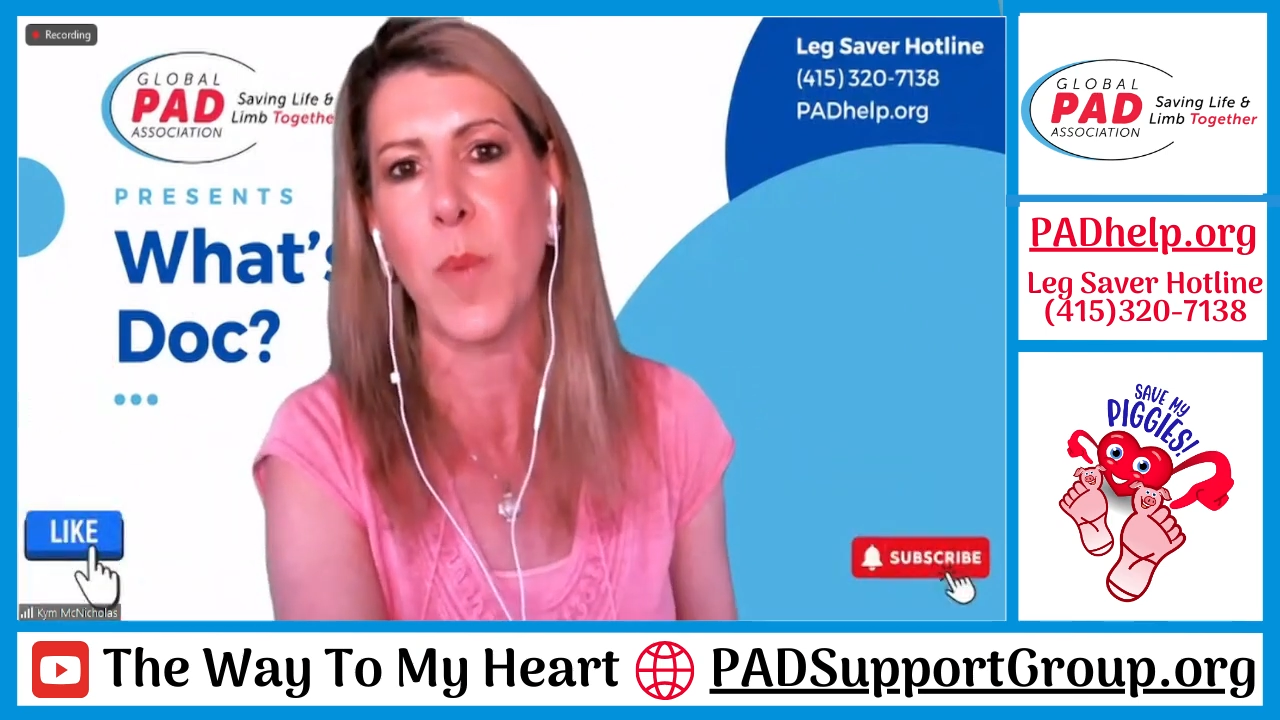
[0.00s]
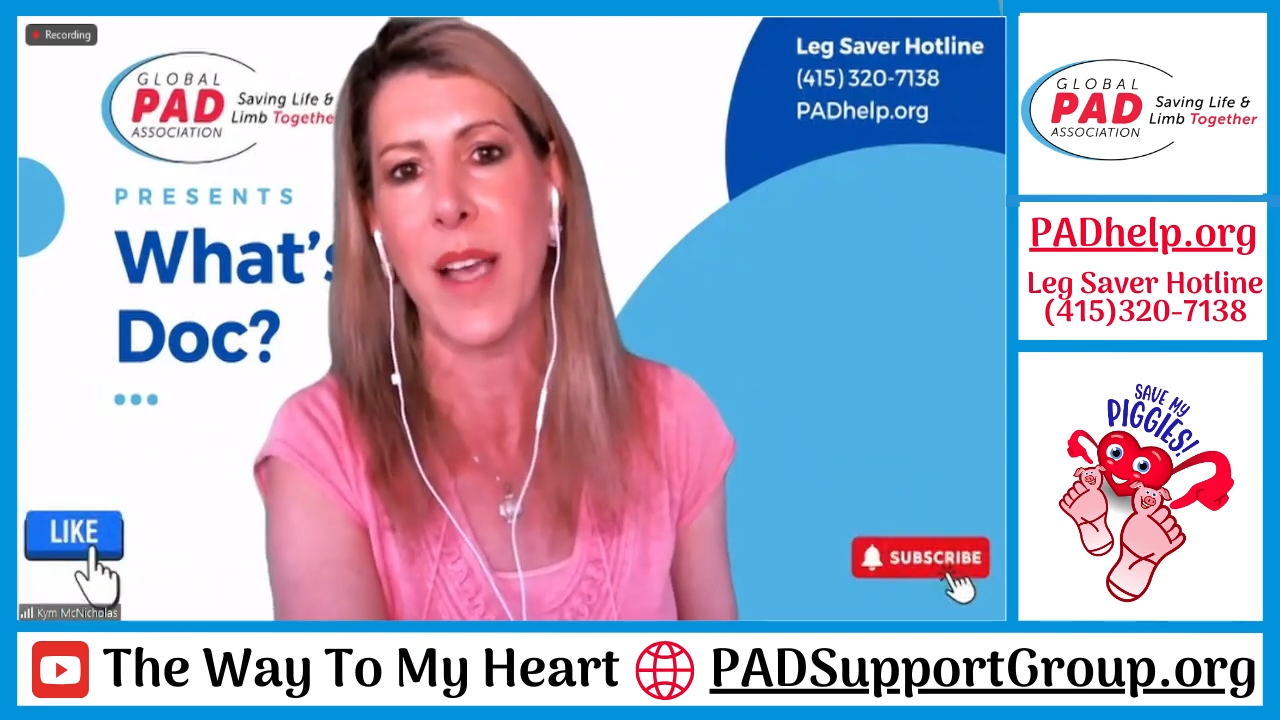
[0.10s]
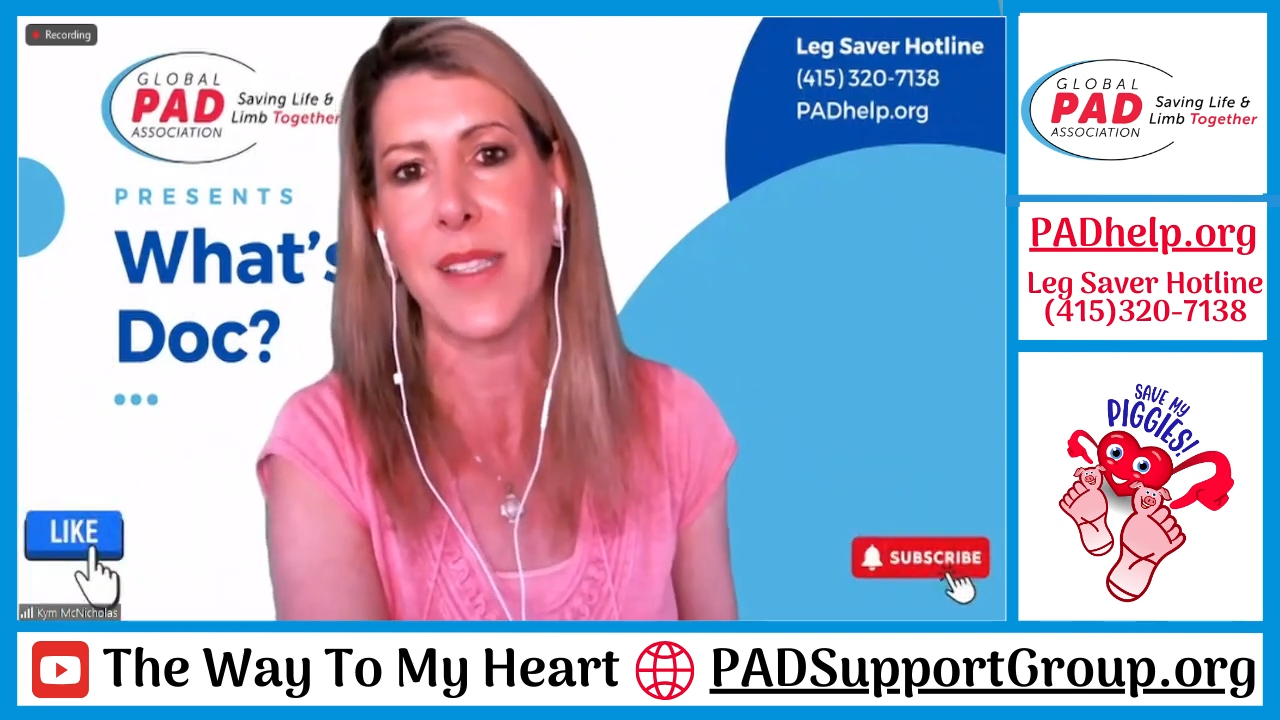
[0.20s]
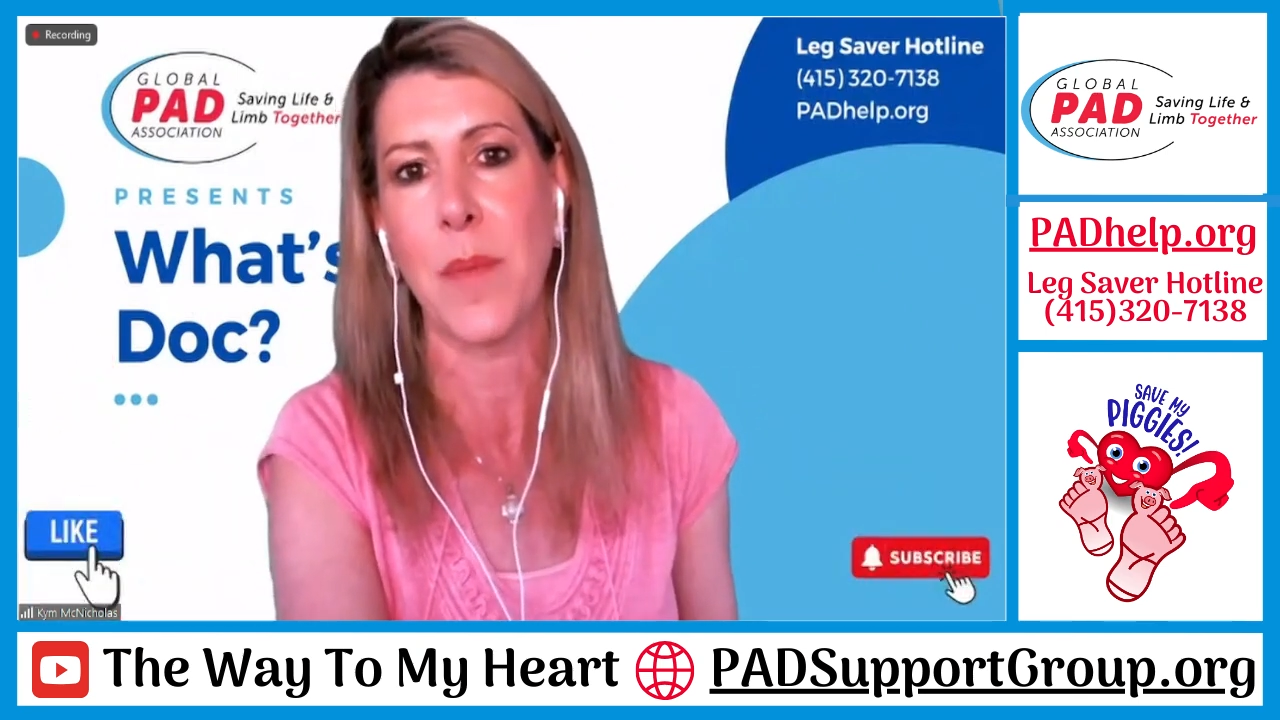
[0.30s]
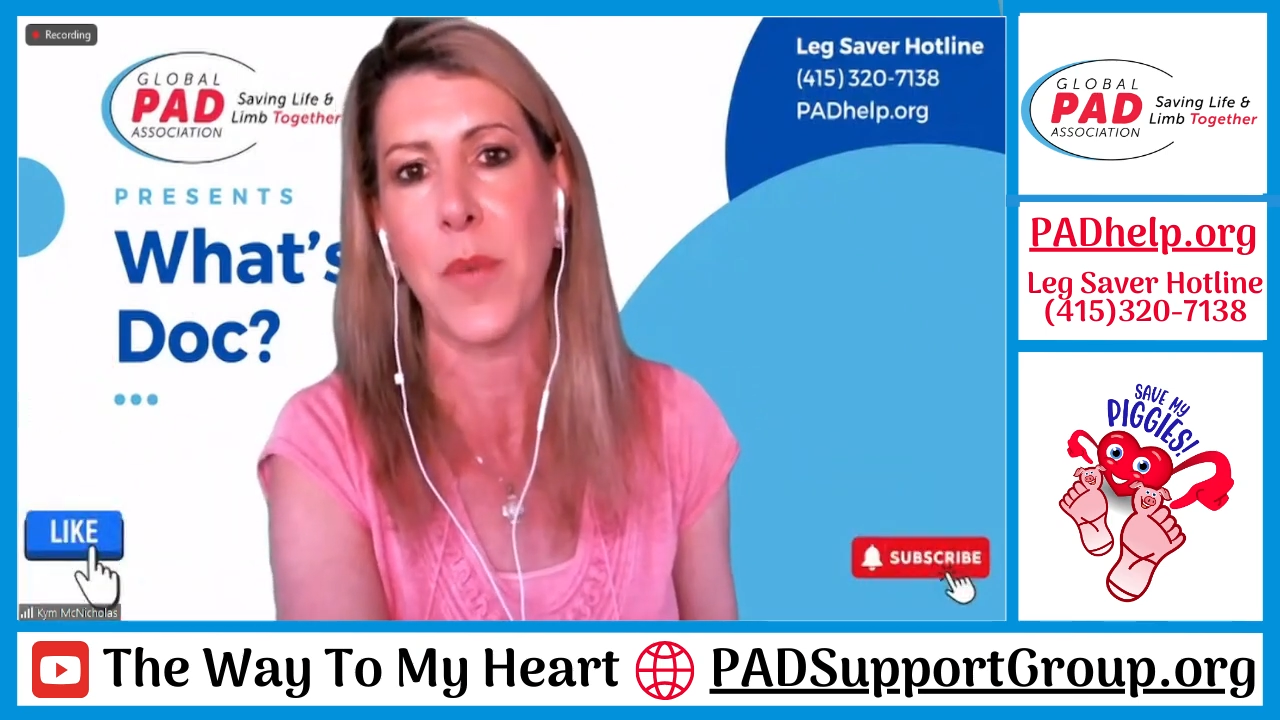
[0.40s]

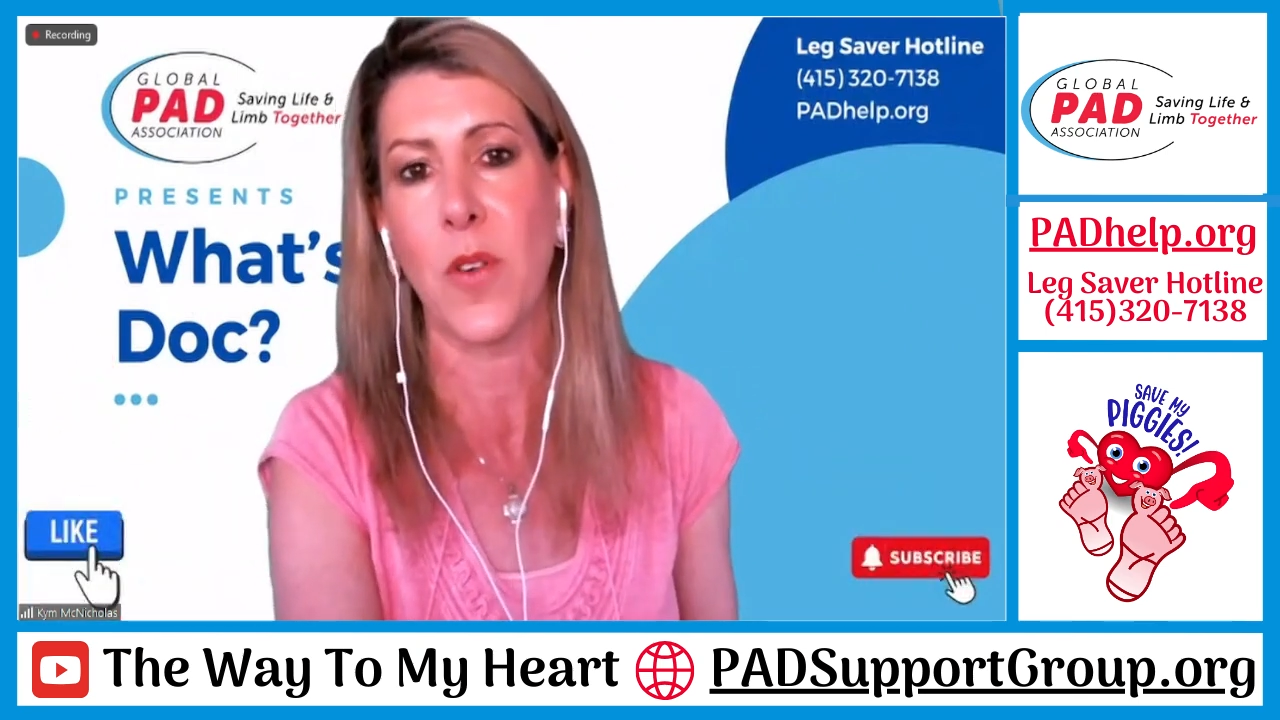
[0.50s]
bicep